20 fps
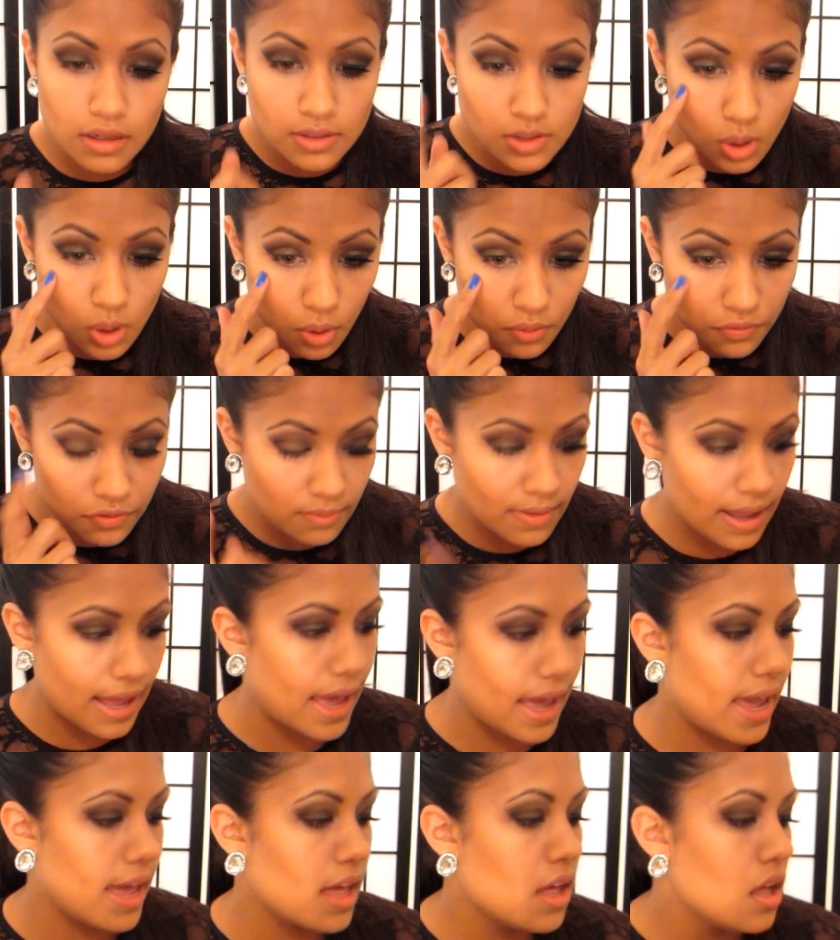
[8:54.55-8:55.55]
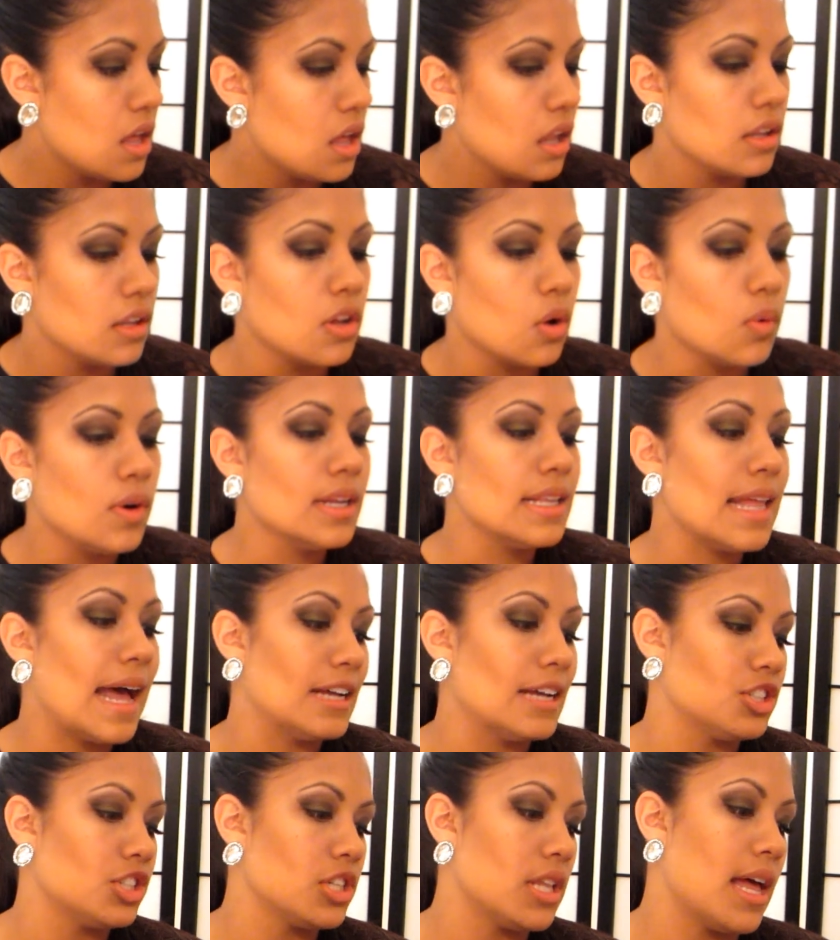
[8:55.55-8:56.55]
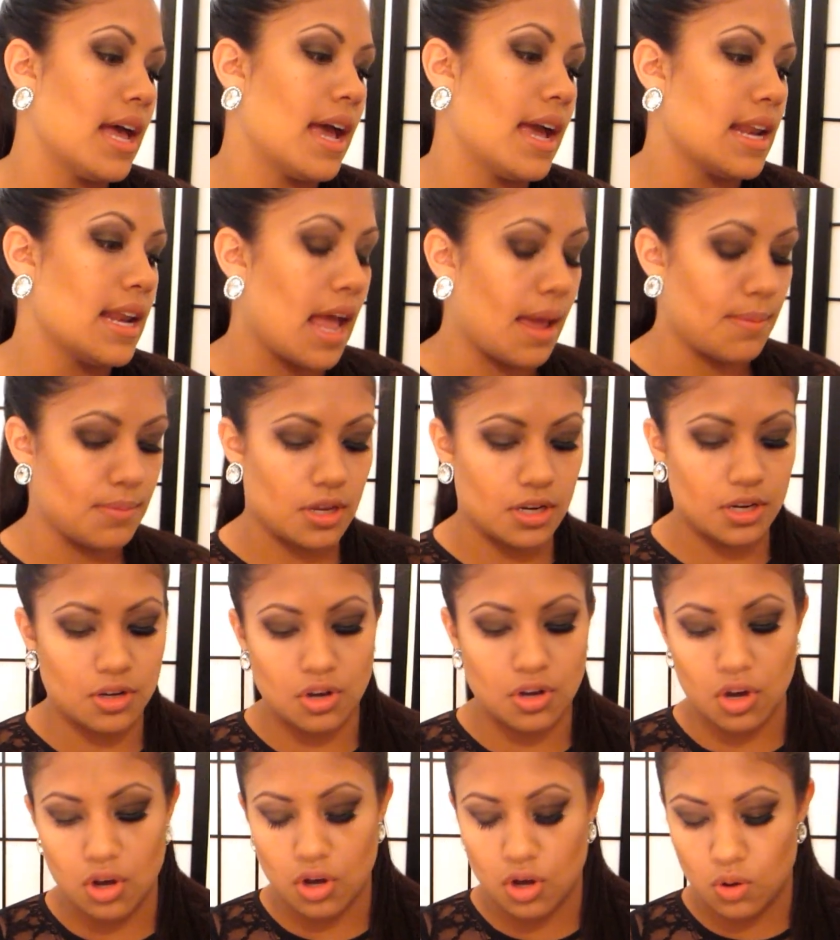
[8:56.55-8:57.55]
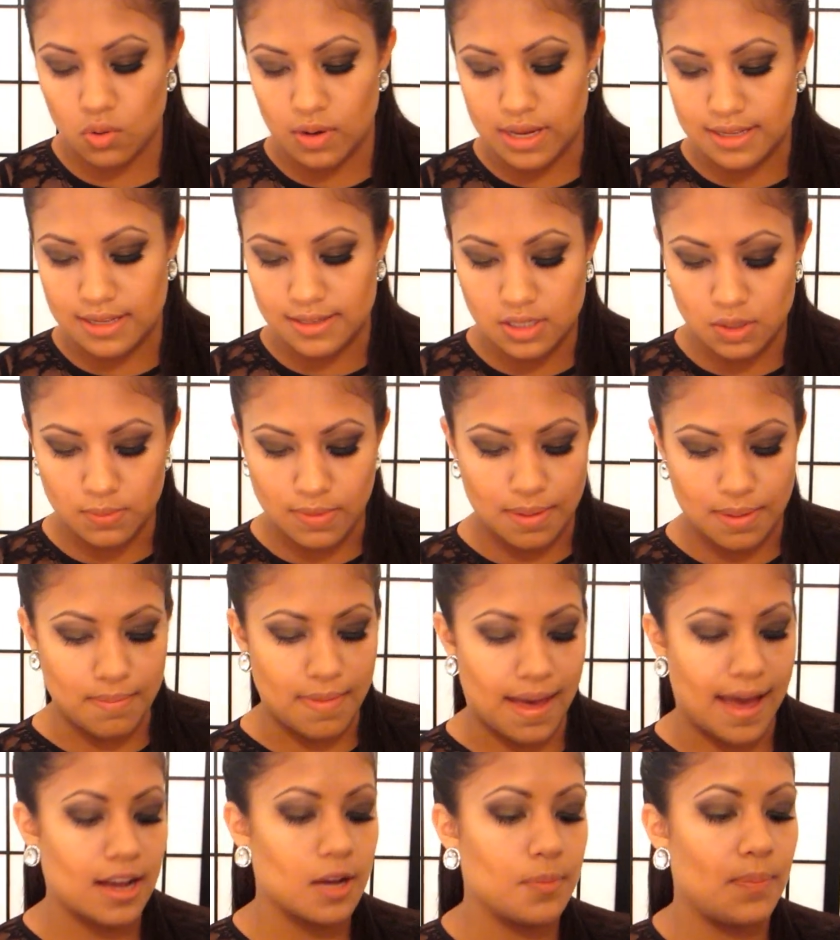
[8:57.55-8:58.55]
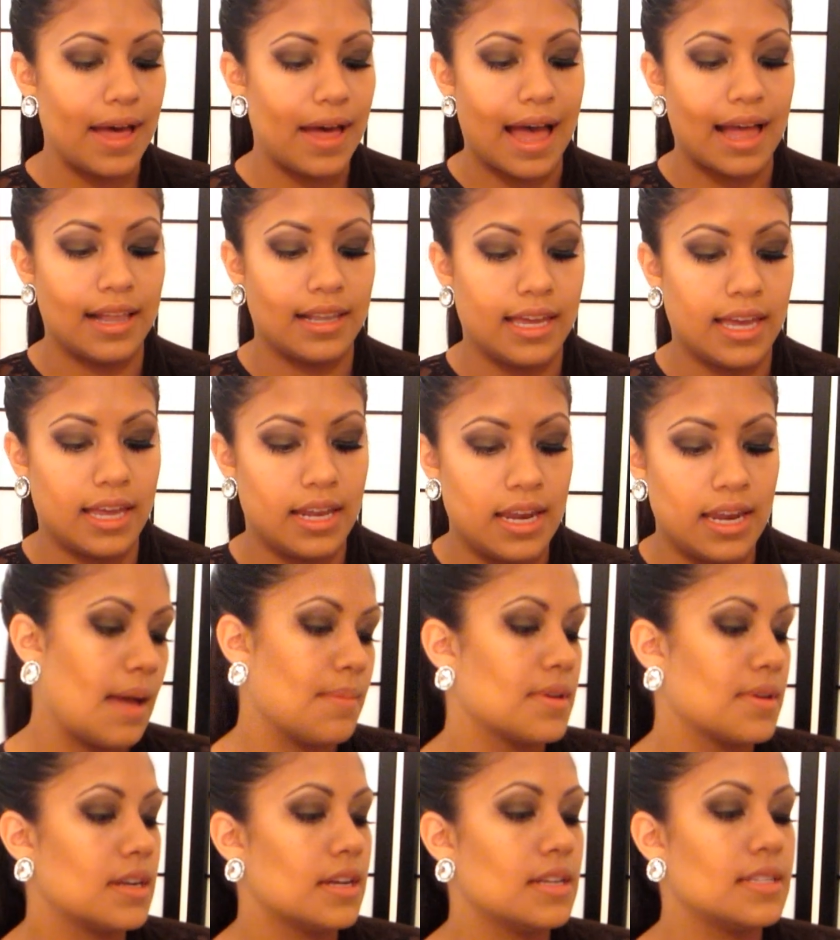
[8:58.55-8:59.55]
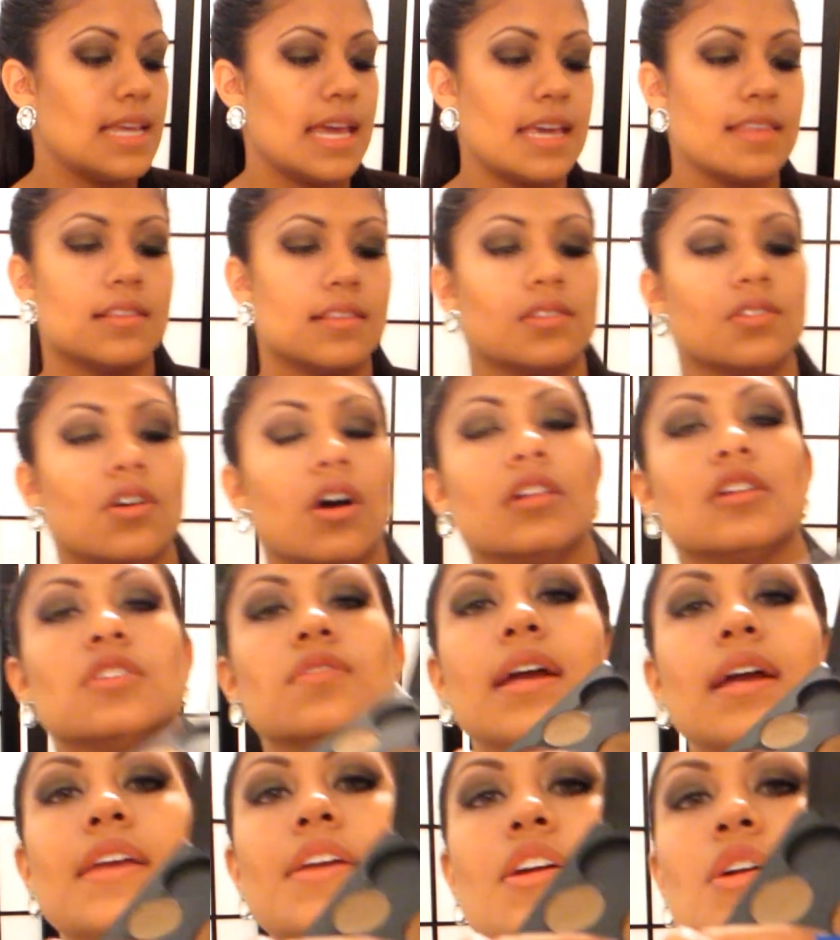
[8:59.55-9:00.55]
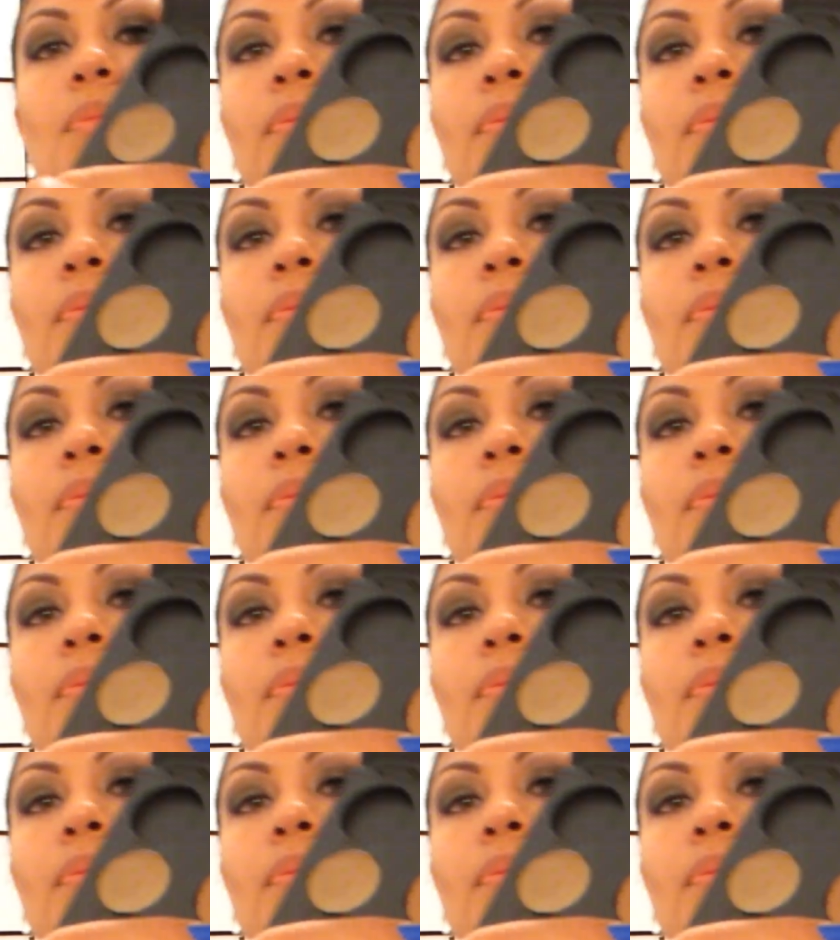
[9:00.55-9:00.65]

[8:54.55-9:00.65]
So for my lower lash line, I'm going to go into my MAC palette. I'm going to take this color right here,